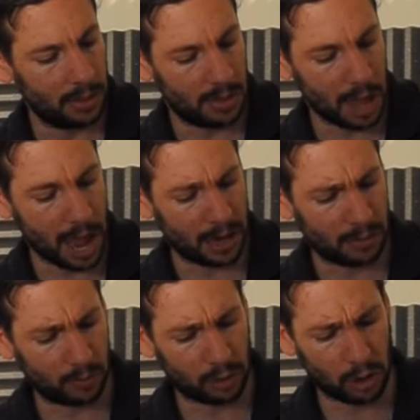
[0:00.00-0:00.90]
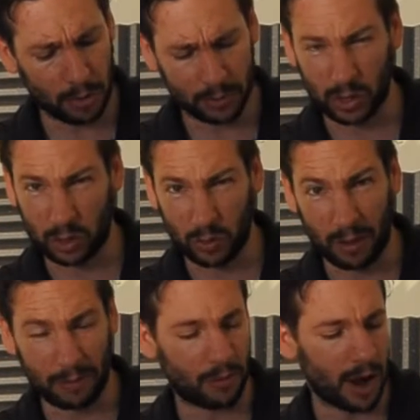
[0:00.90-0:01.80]
Then we'll go up to the
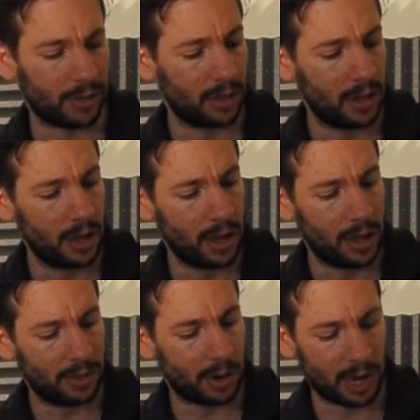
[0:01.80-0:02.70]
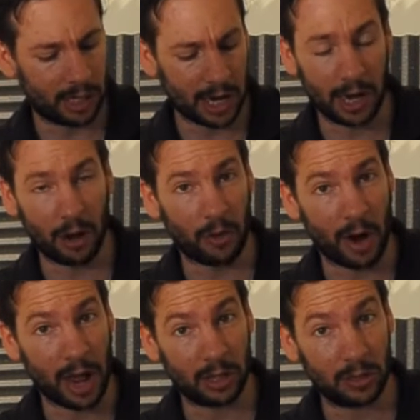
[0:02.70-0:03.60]
12th fret. There isn't any other
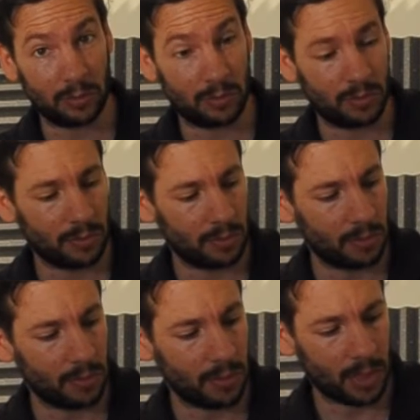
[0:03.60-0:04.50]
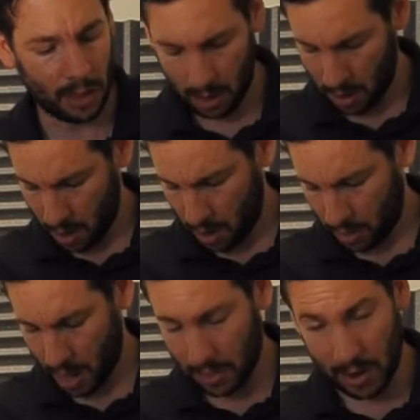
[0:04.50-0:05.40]
A's.
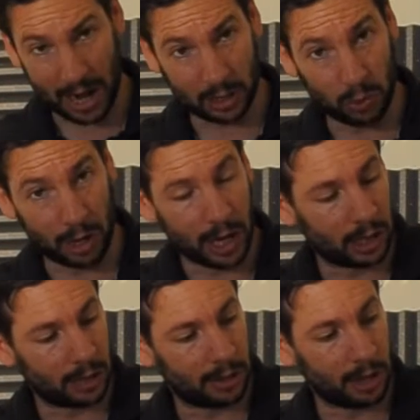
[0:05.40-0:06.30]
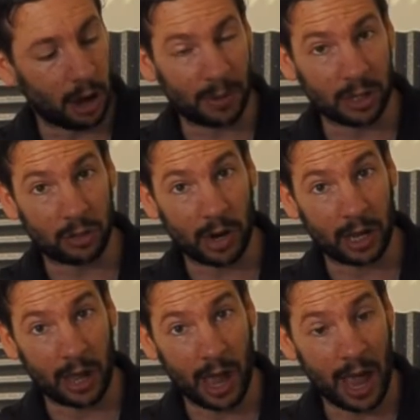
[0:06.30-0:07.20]
Then the next one is the open string
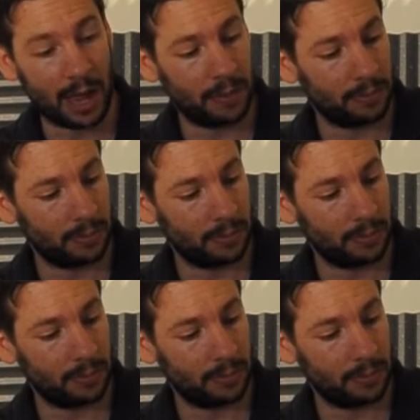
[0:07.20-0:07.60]
A,